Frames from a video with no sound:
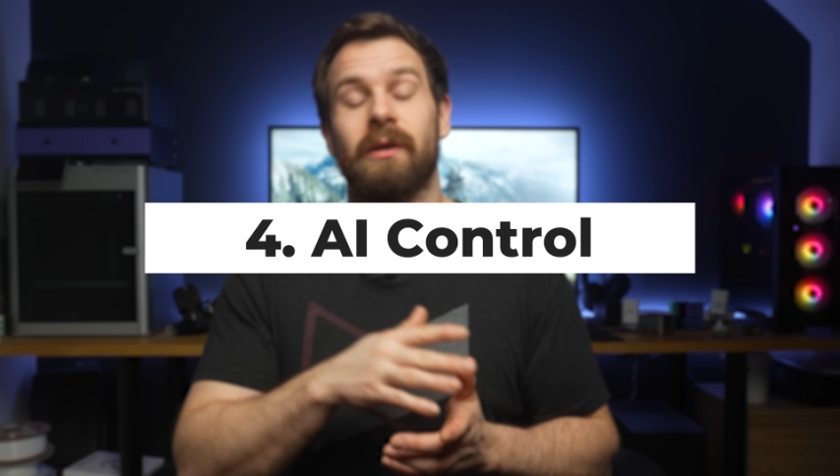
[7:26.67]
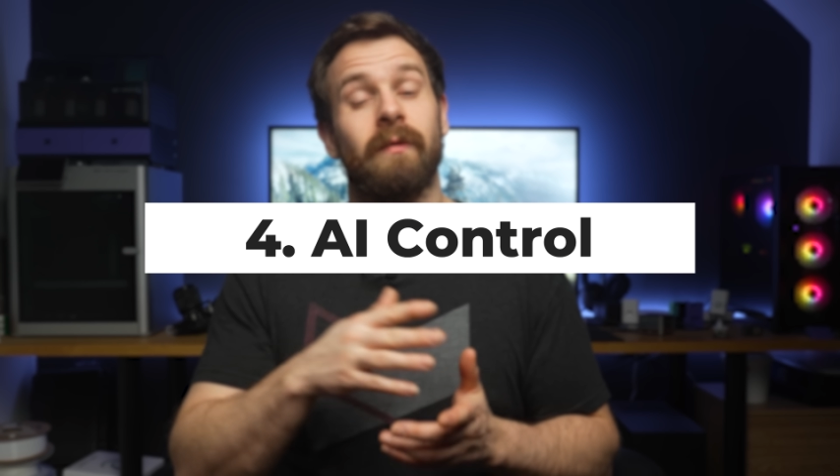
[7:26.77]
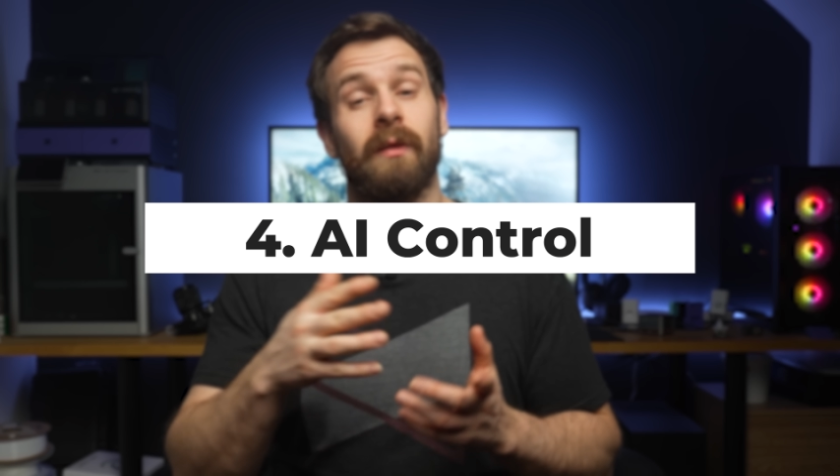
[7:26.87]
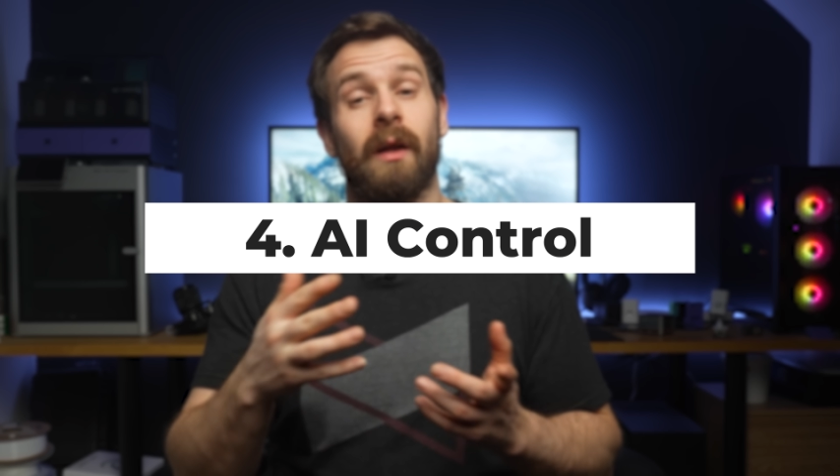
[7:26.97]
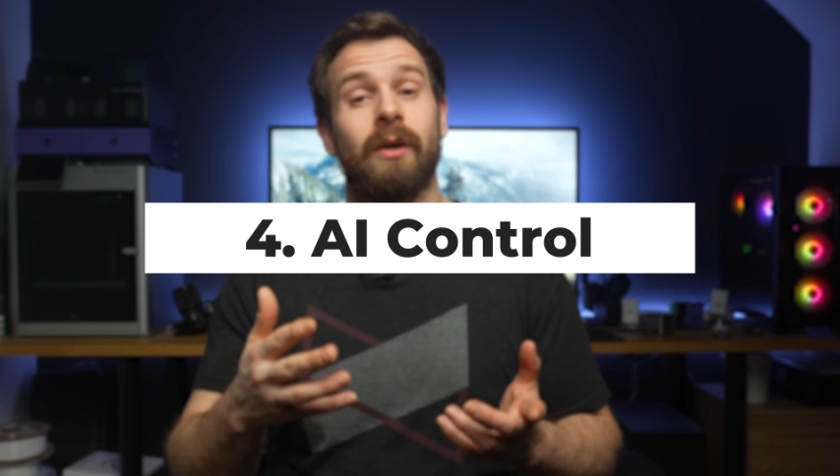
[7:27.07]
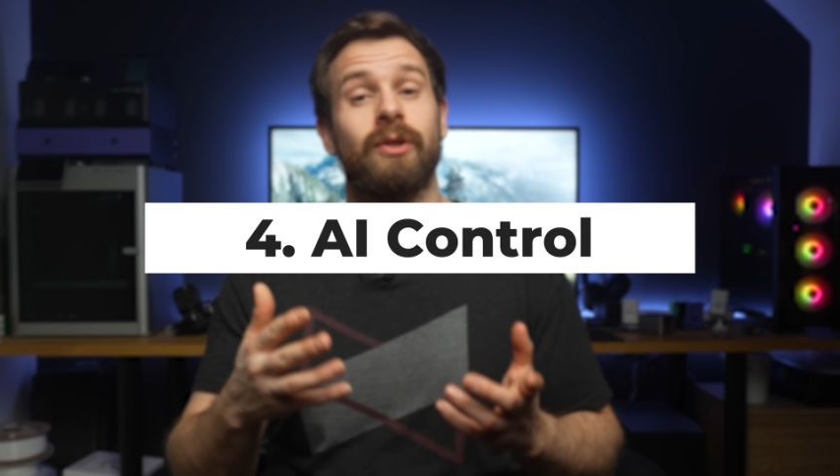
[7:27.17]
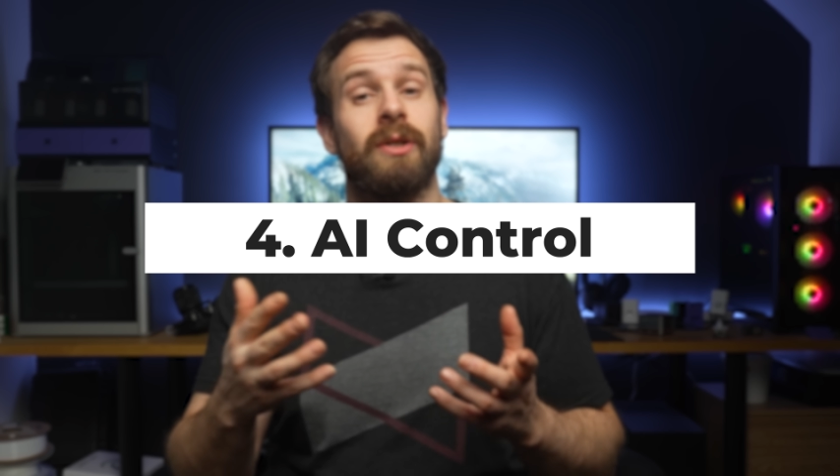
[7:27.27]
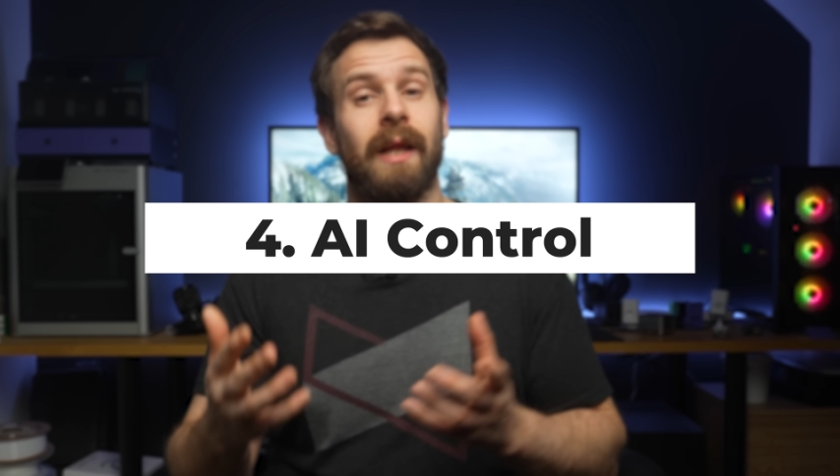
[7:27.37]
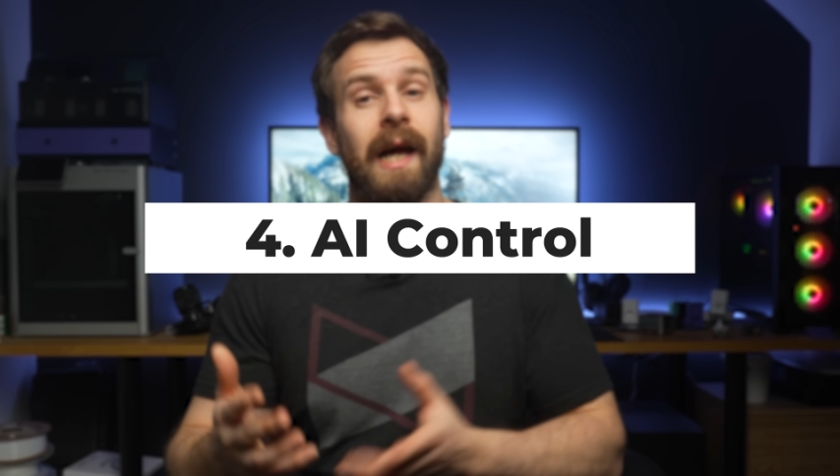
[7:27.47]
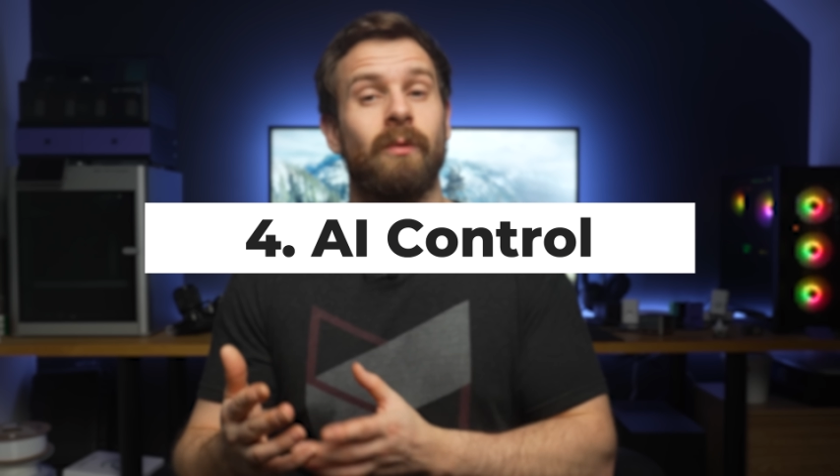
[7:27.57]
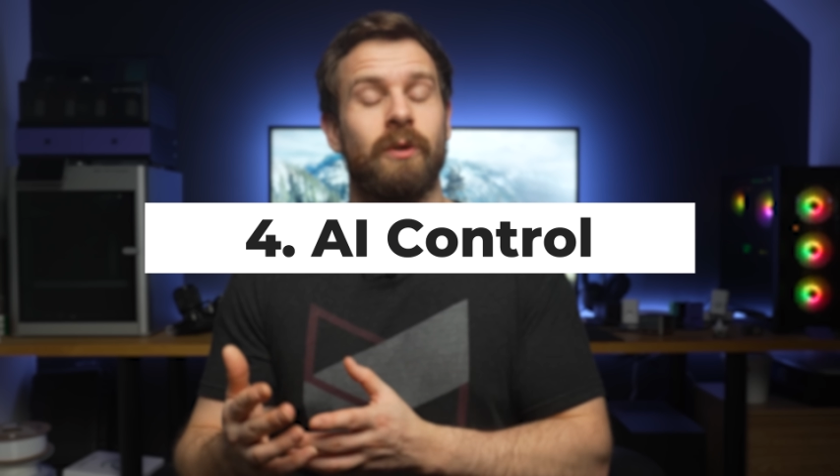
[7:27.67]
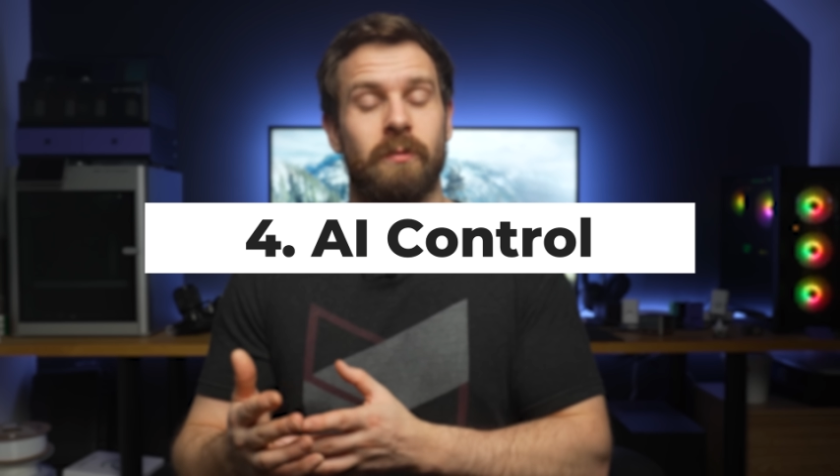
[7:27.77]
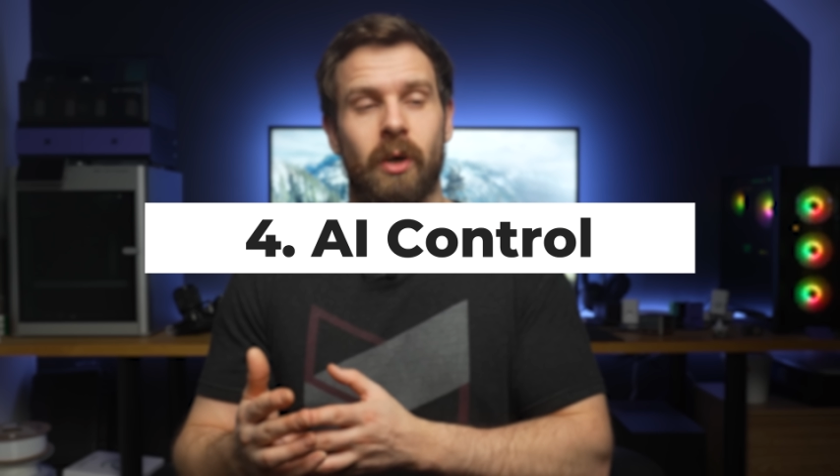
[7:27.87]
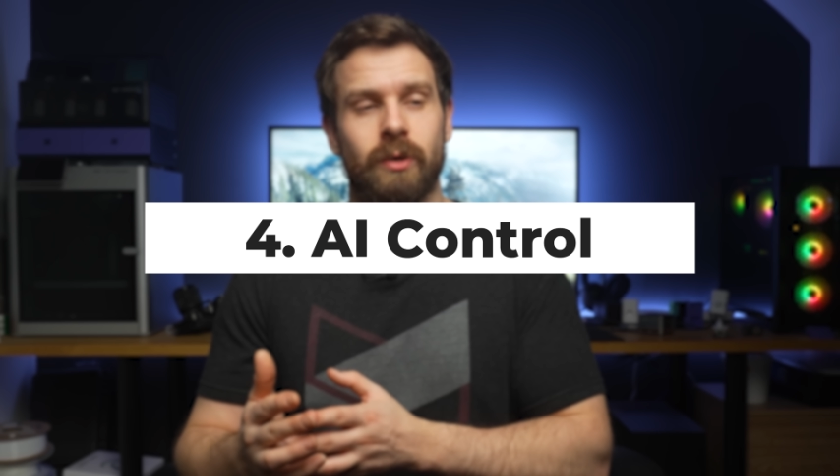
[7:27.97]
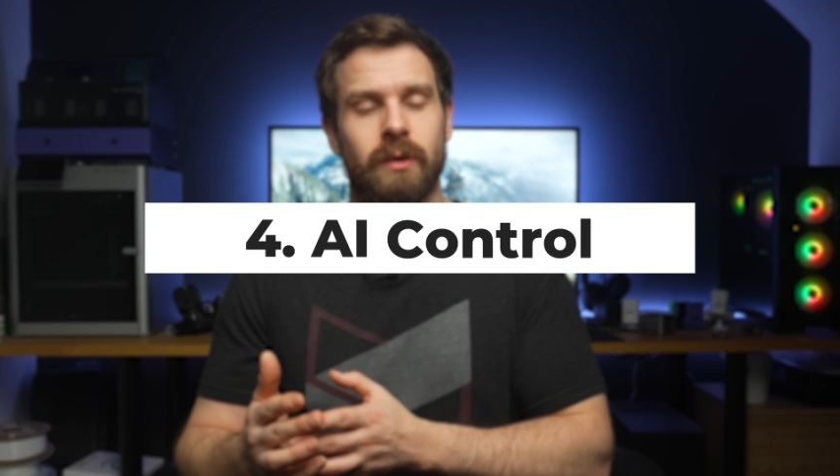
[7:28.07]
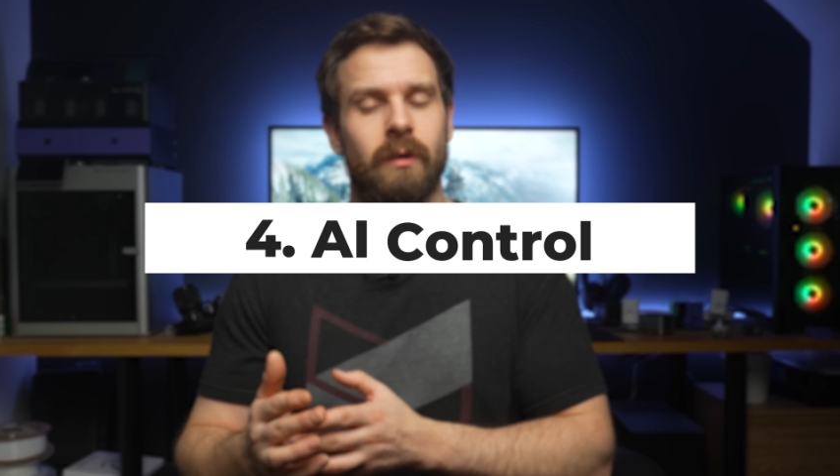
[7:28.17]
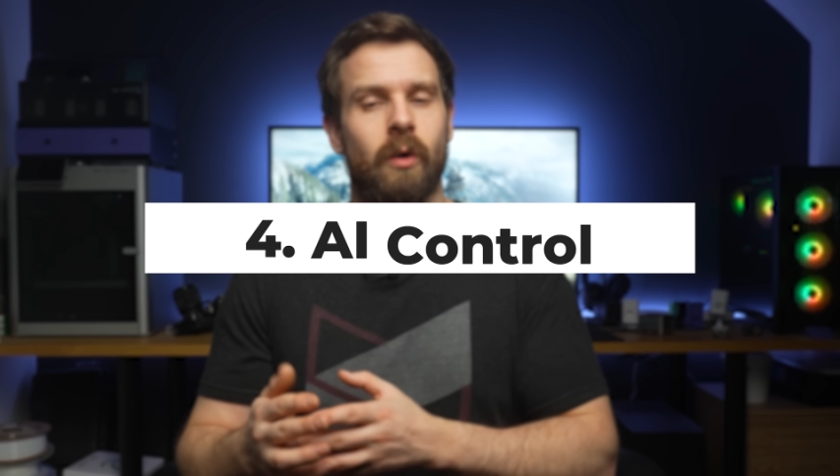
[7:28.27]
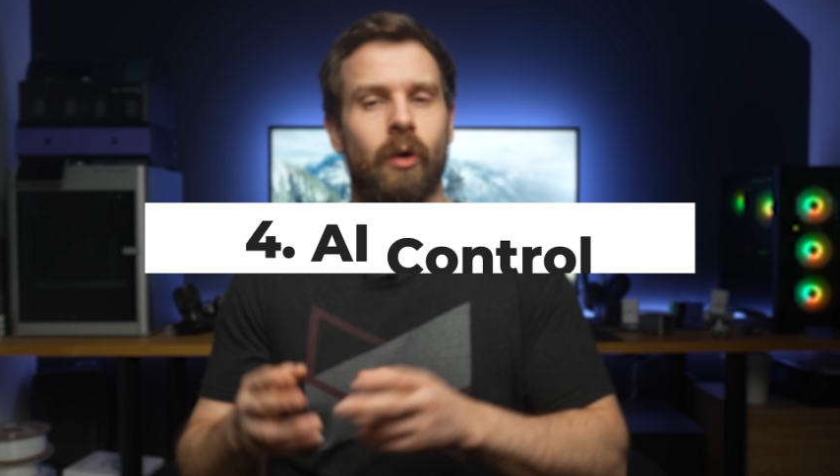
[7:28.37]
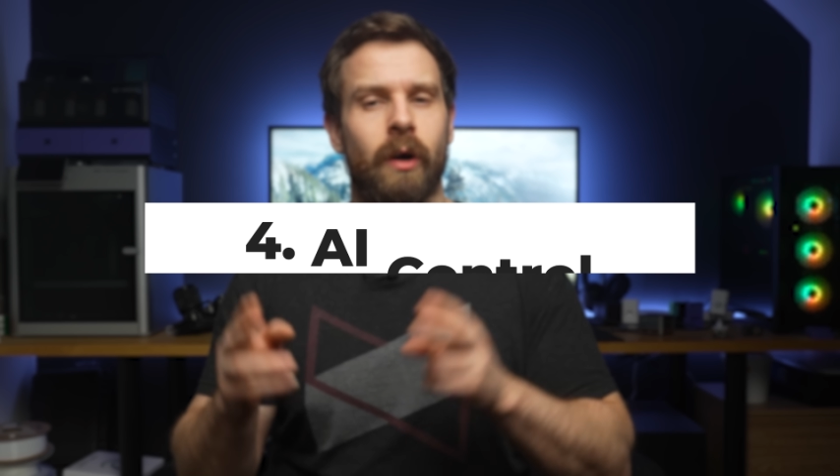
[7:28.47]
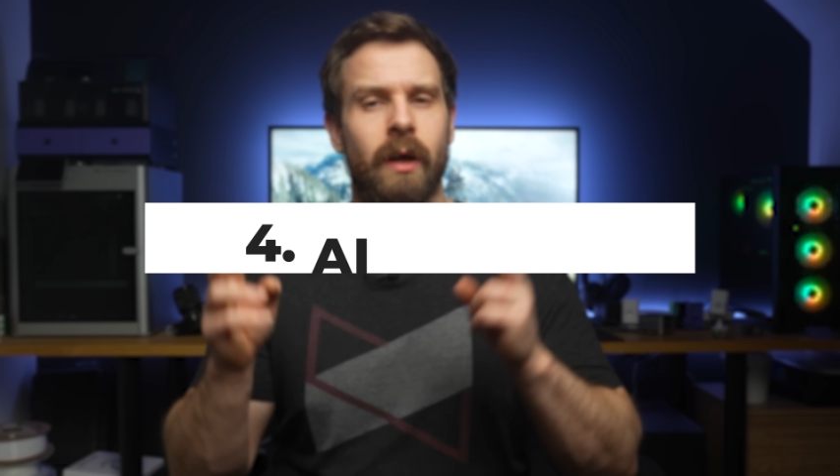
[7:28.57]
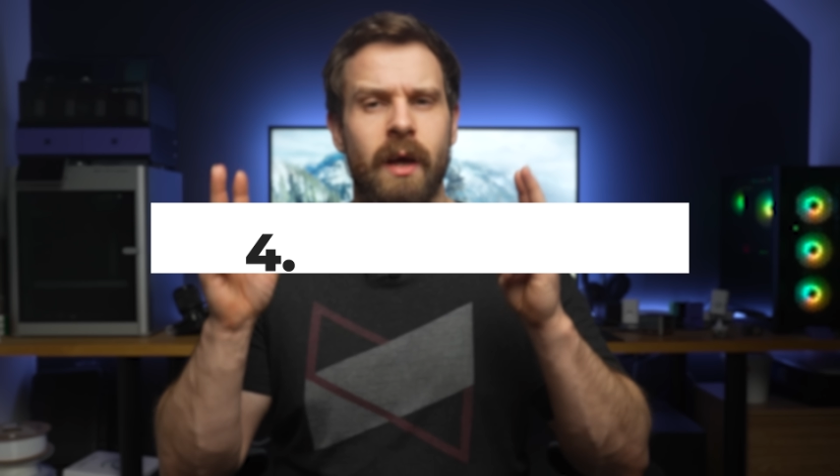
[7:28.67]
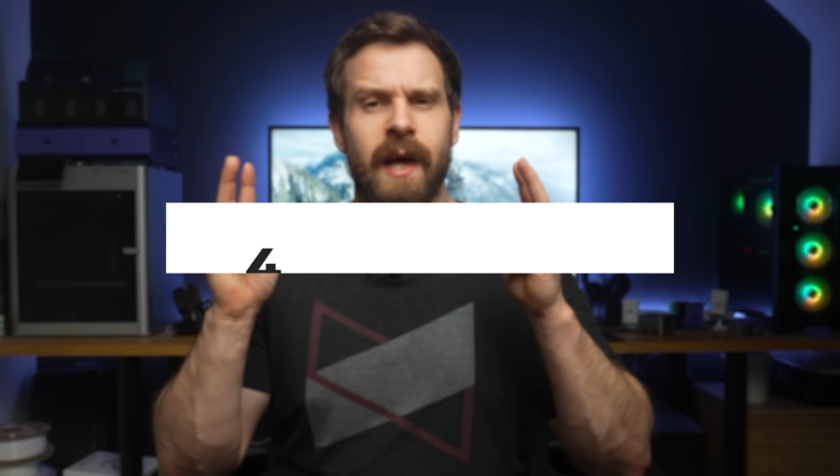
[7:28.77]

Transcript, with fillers: of large language model or